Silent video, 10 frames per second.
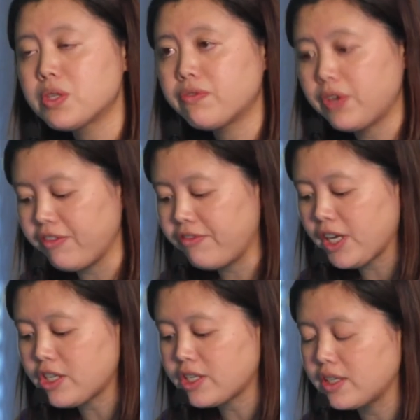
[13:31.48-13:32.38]
risk for
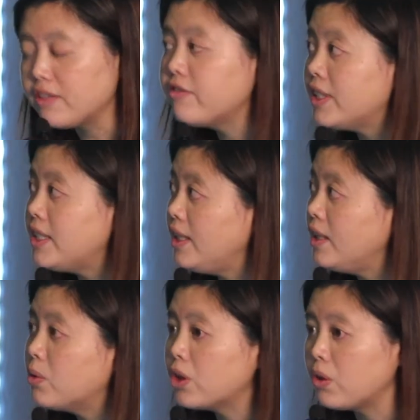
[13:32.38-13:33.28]
infection,
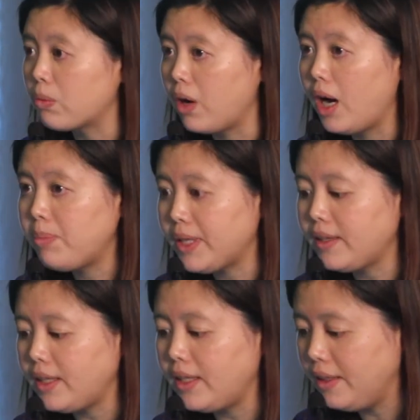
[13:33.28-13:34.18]
fatigue, or
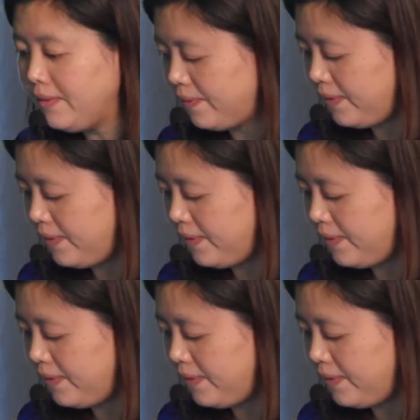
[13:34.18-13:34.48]
neuropathy.